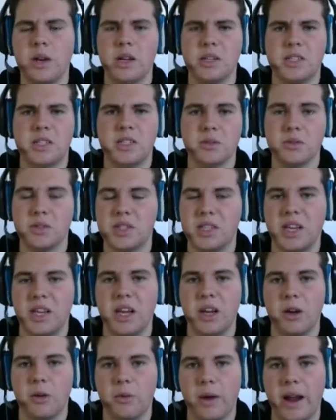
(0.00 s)
are still
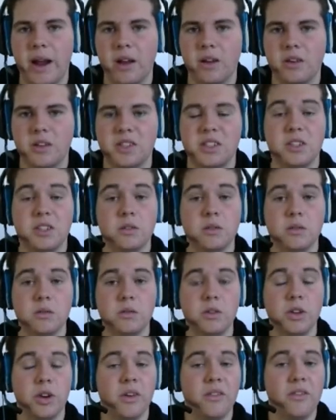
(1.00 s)
sticking around, still
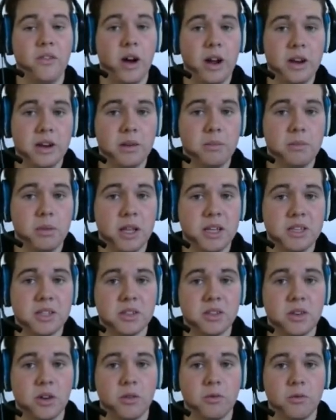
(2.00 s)
finding
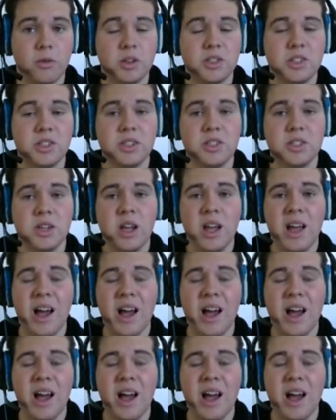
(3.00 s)
places on rosters.